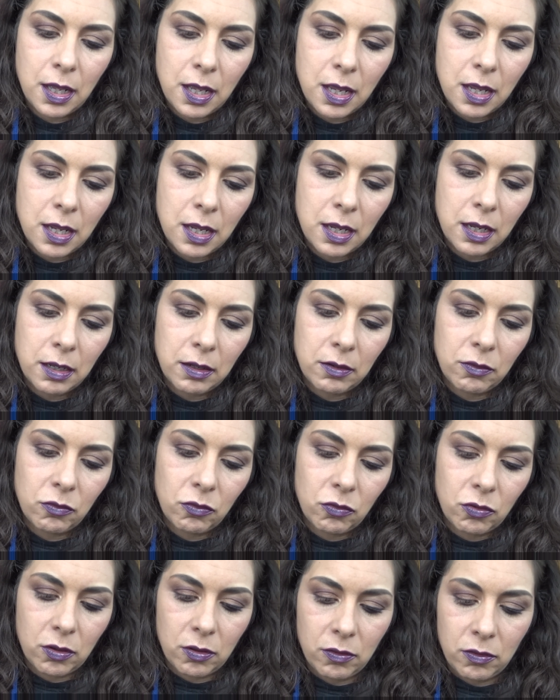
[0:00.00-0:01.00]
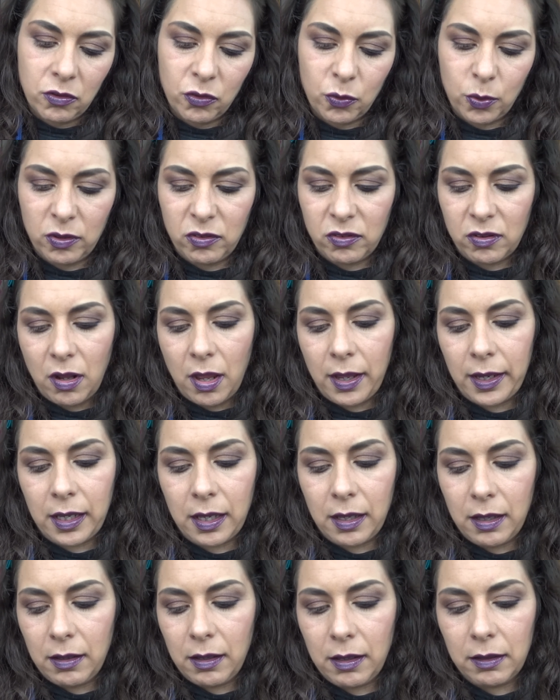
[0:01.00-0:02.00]
and this one's like
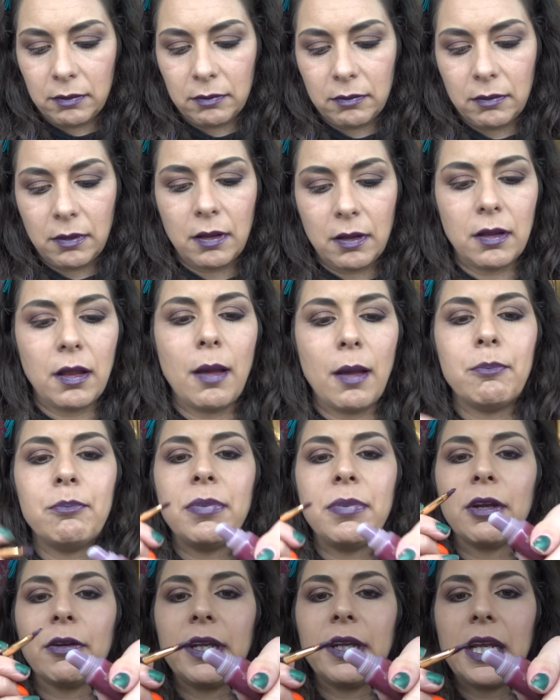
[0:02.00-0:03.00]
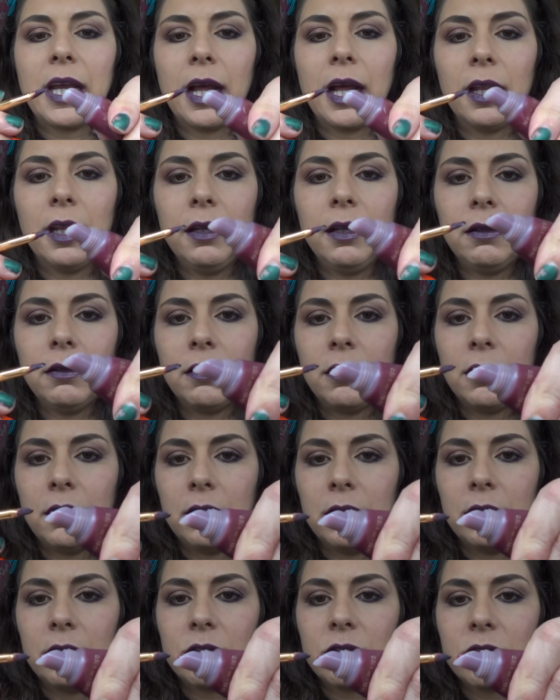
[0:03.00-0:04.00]
a berry colour.
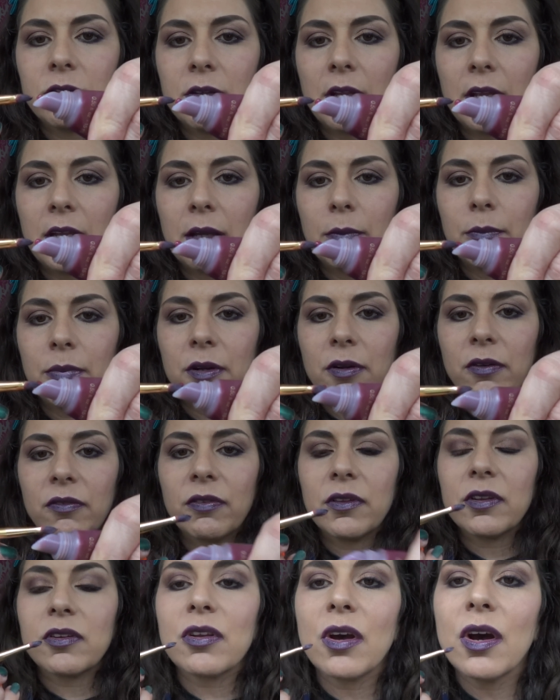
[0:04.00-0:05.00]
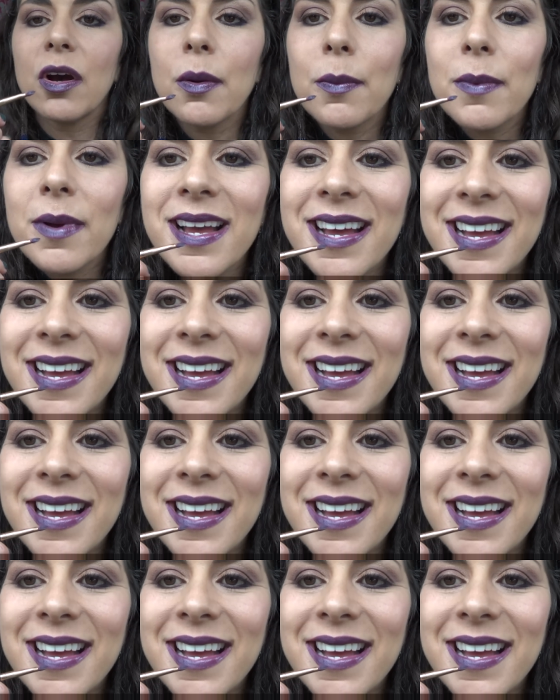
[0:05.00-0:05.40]
Let's take a bit off the top.